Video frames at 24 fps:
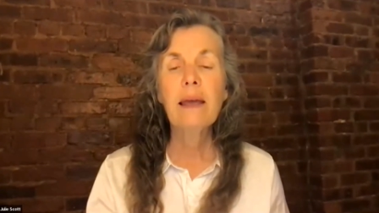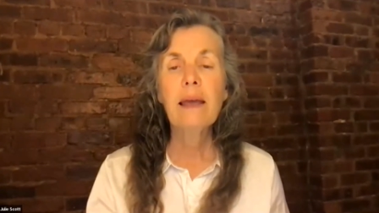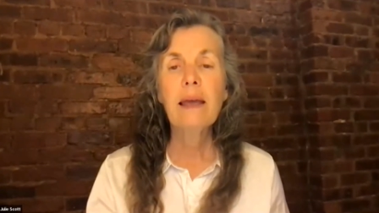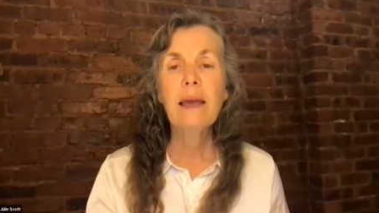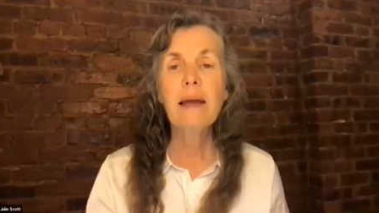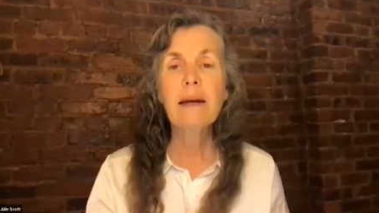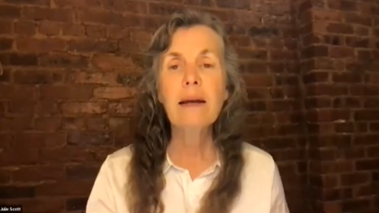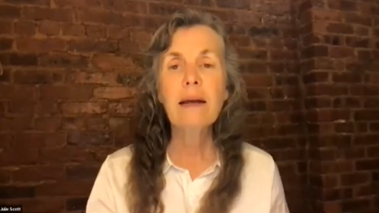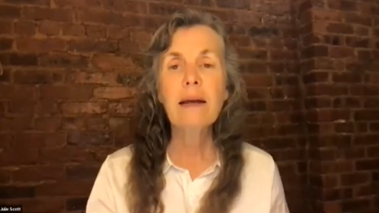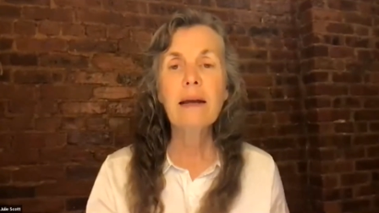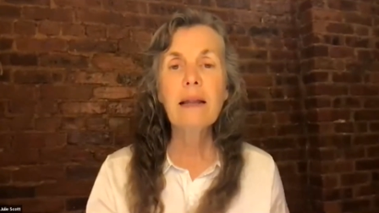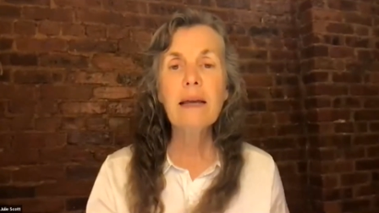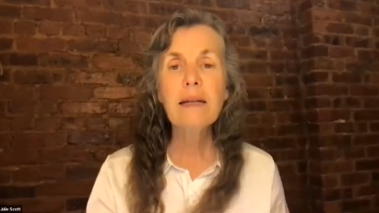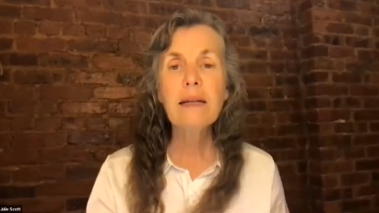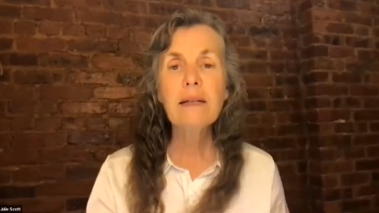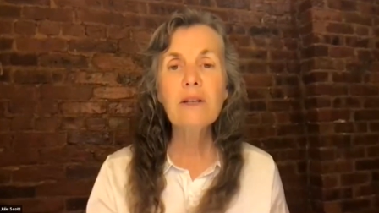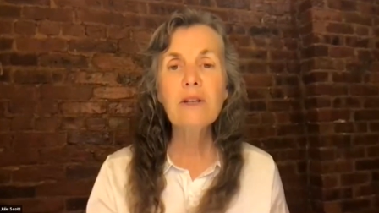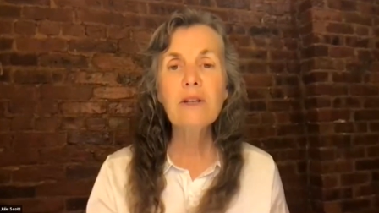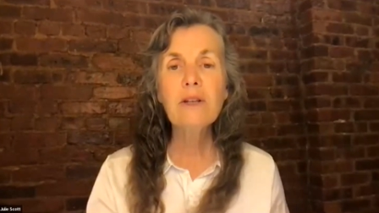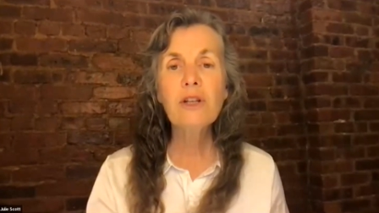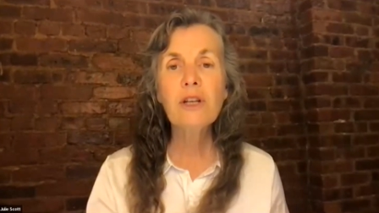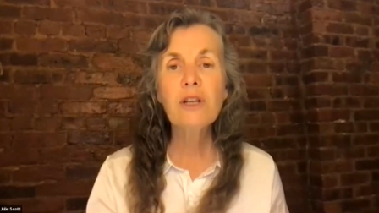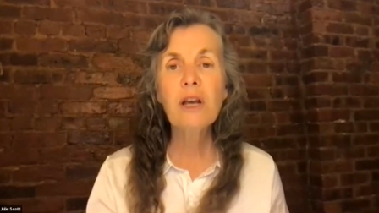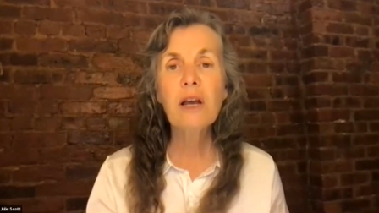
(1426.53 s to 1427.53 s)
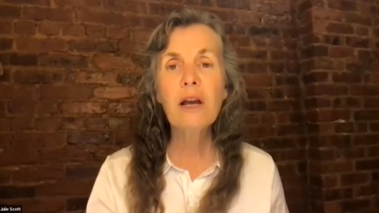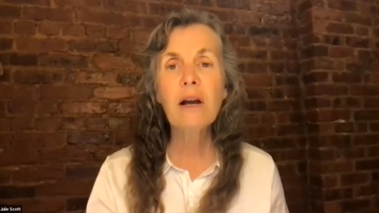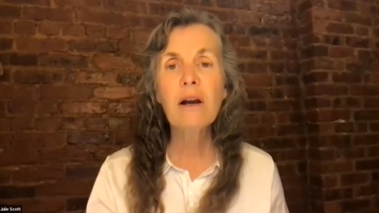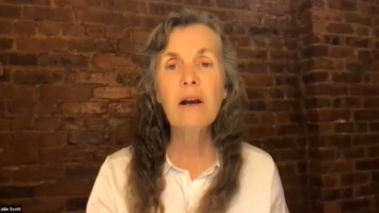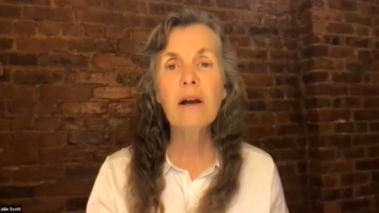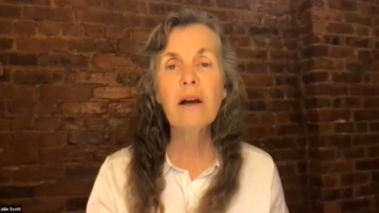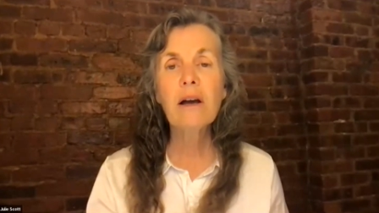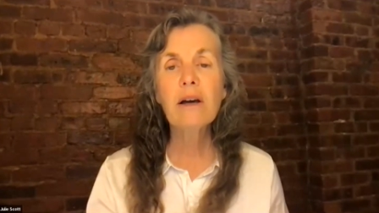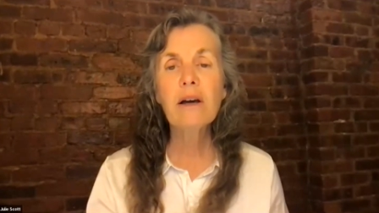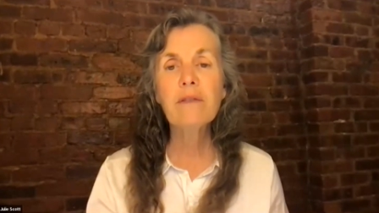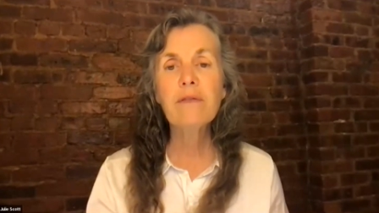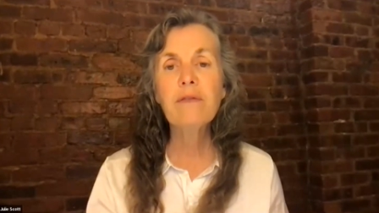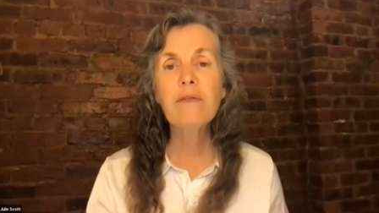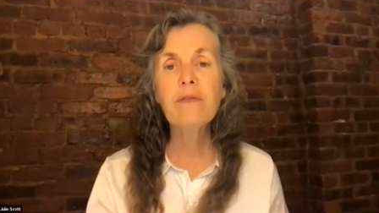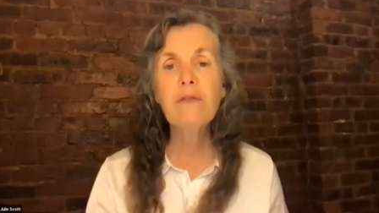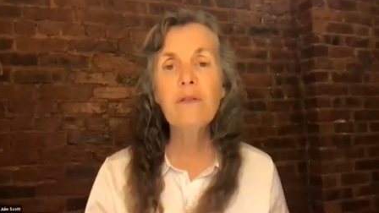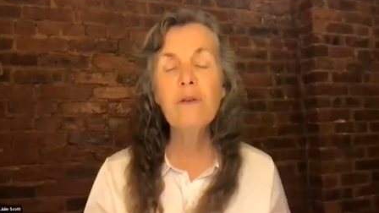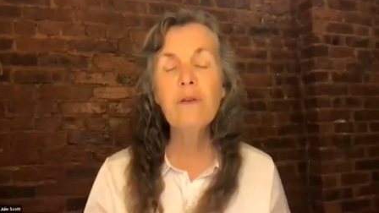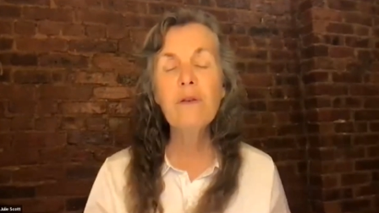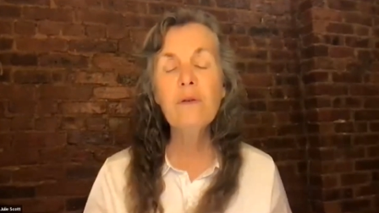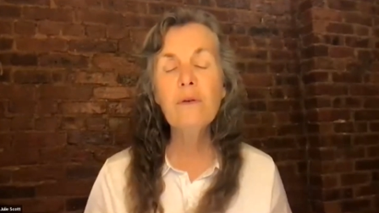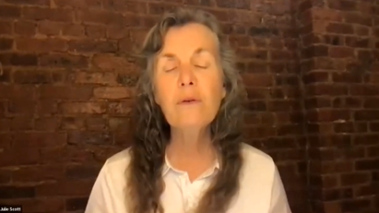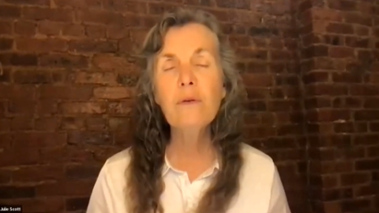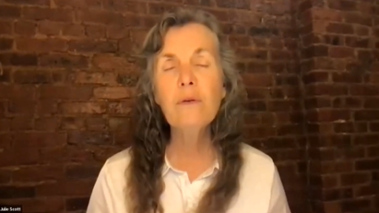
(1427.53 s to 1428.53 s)
And I'd like to share a
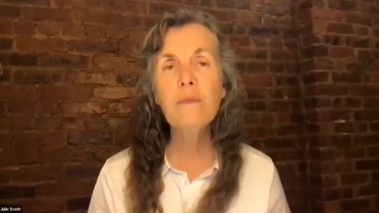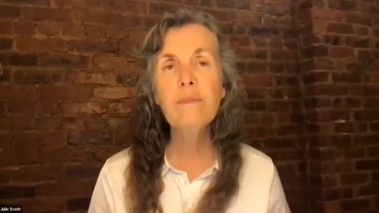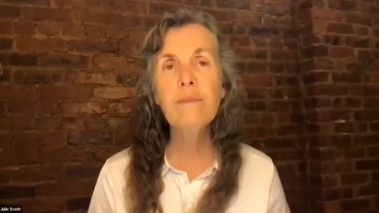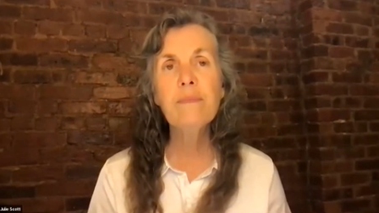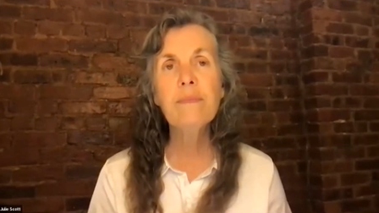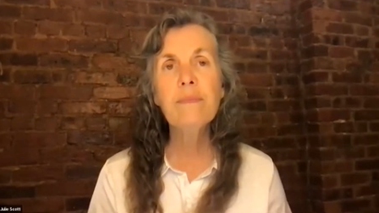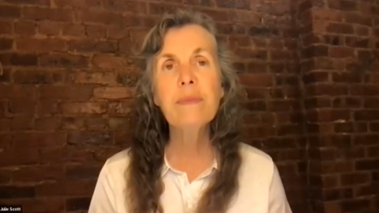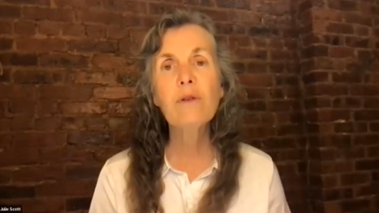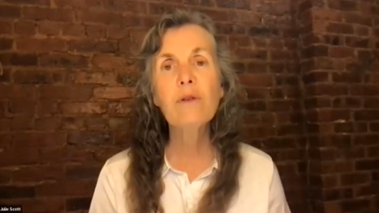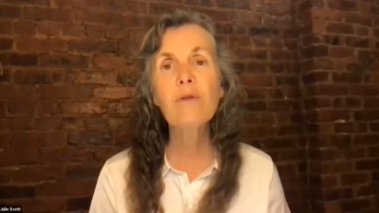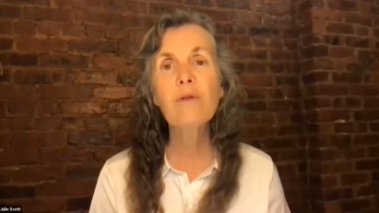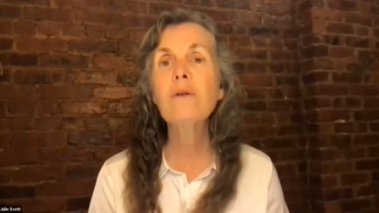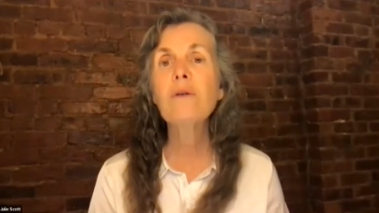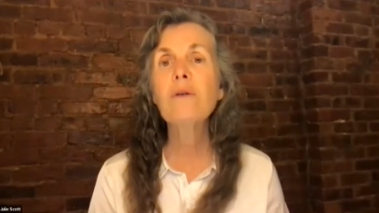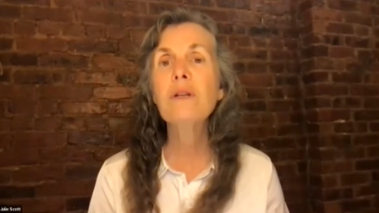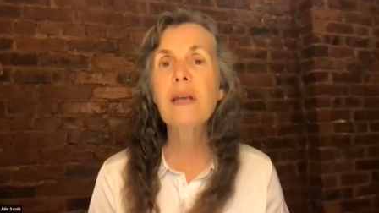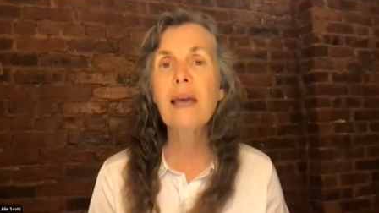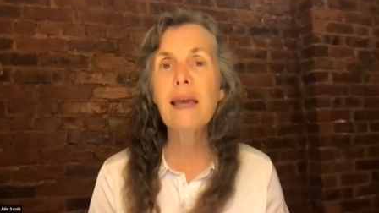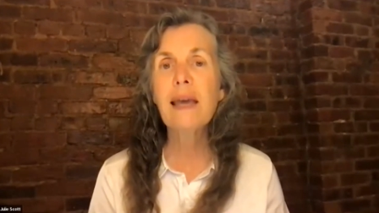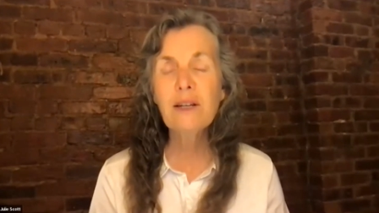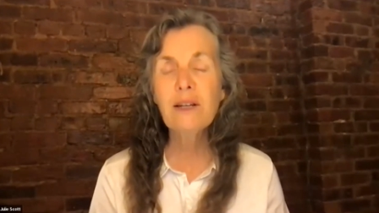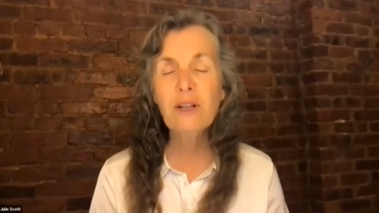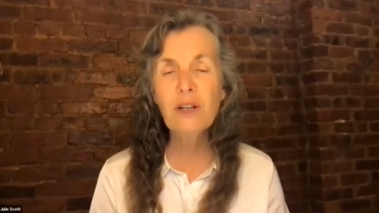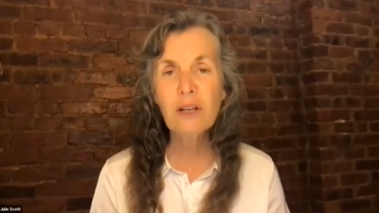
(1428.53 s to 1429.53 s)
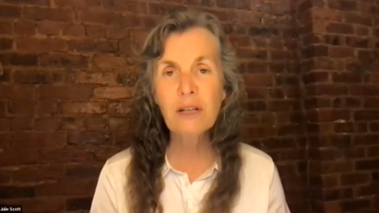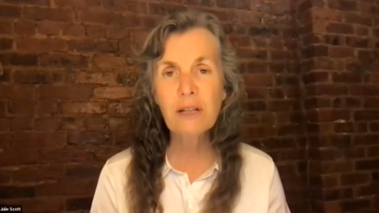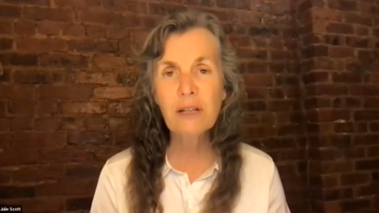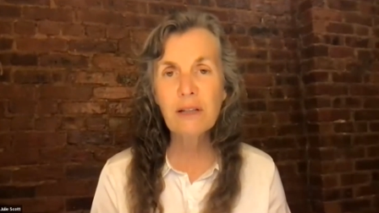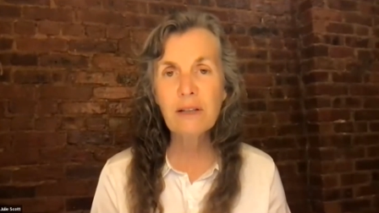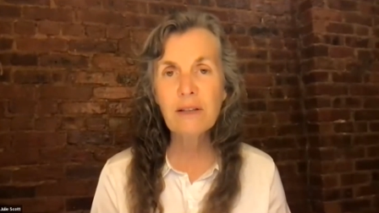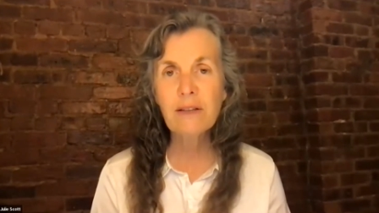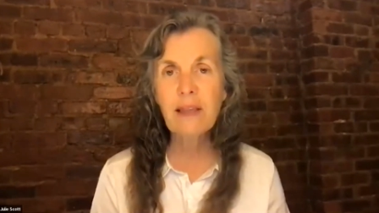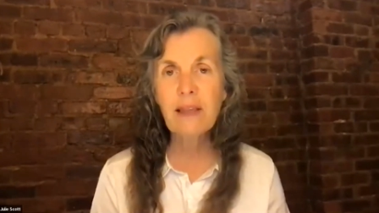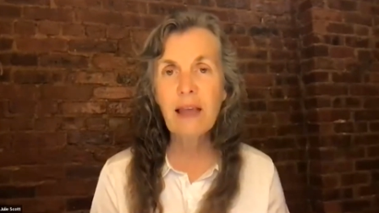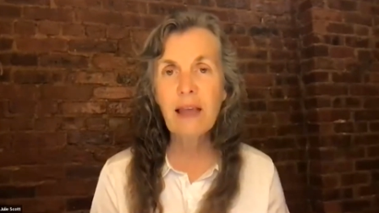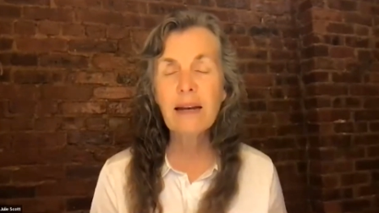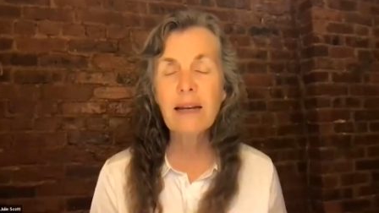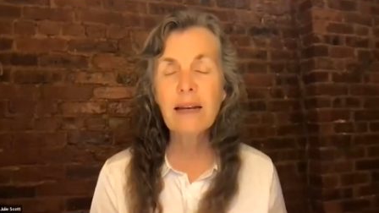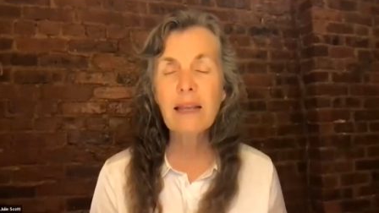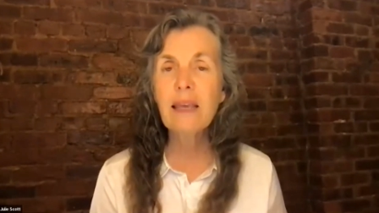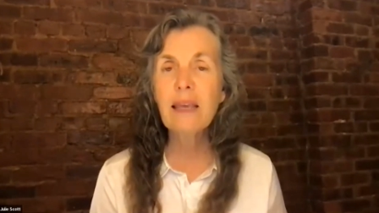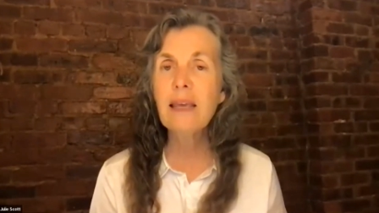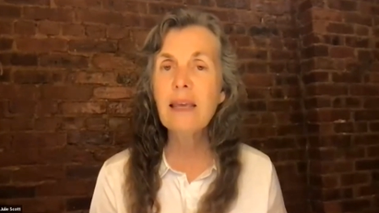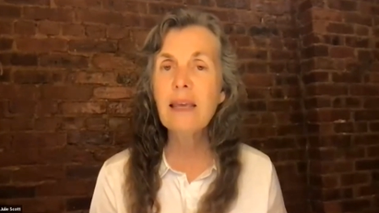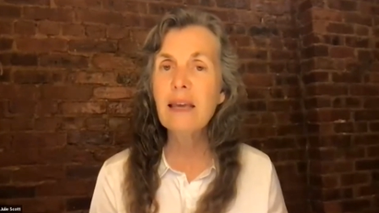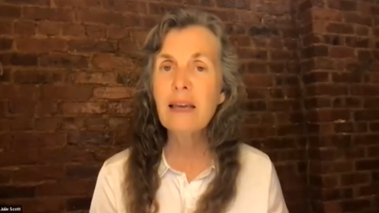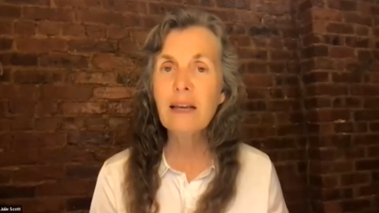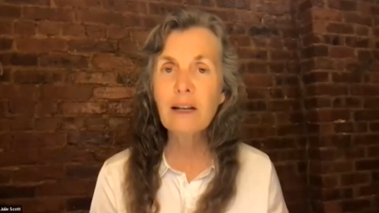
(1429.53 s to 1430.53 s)
few quotations that
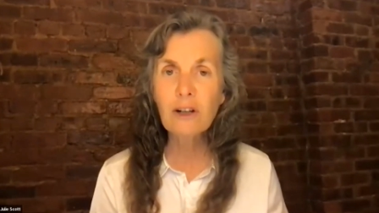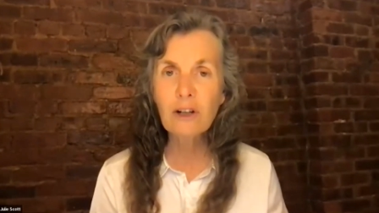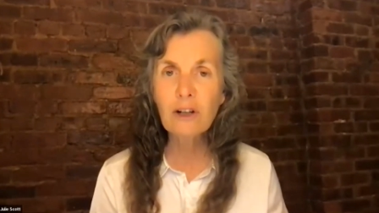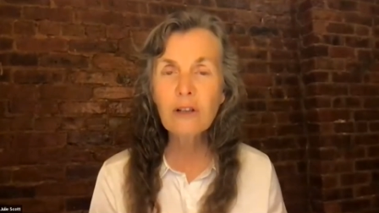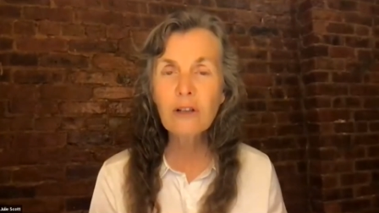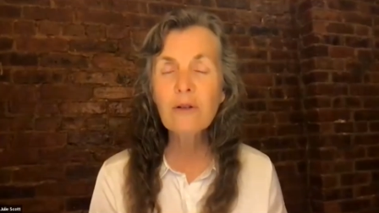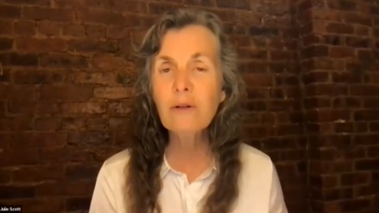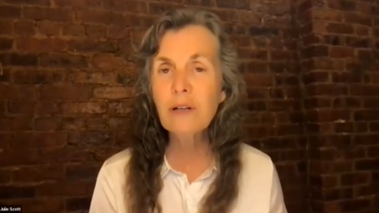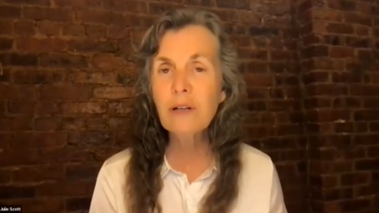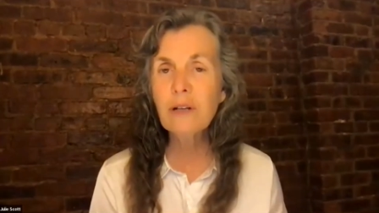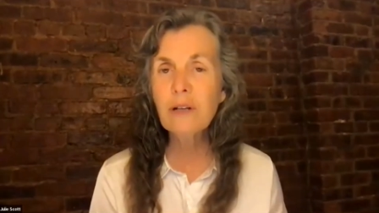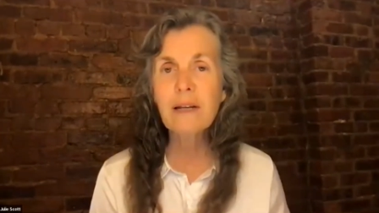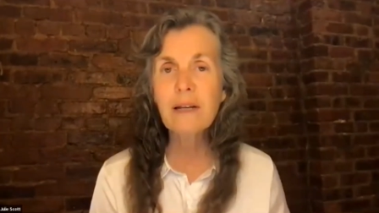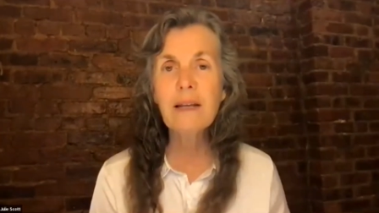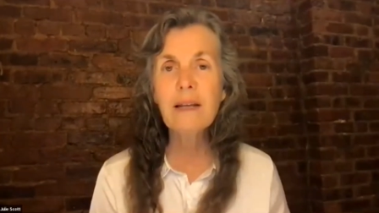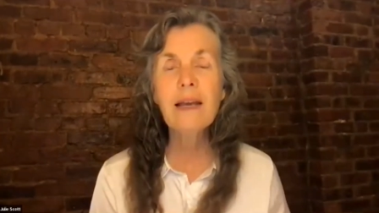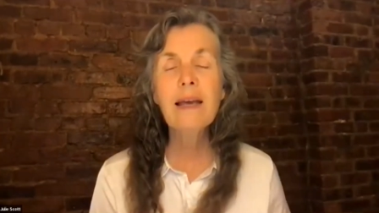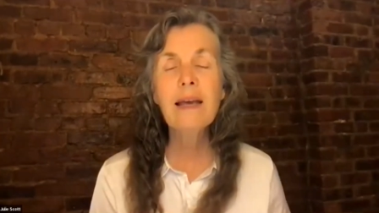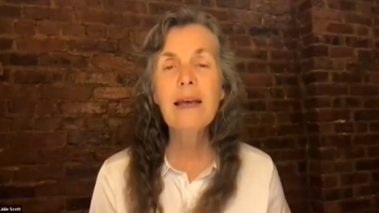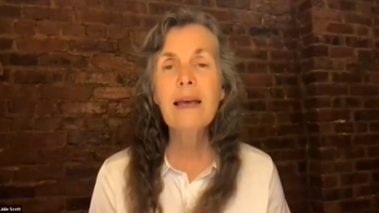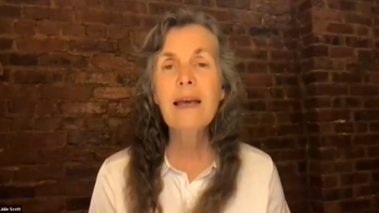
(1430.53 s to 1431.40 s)
he included